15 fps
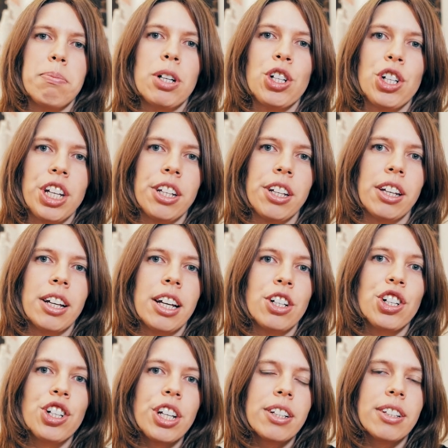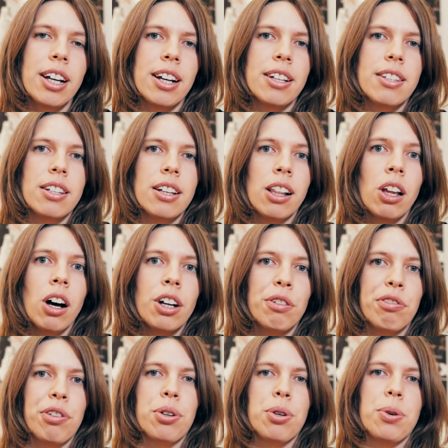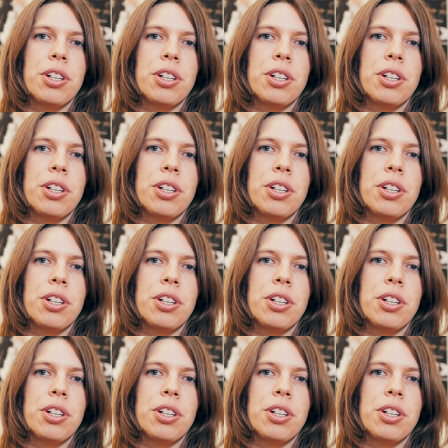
Majidi and she does a lot of her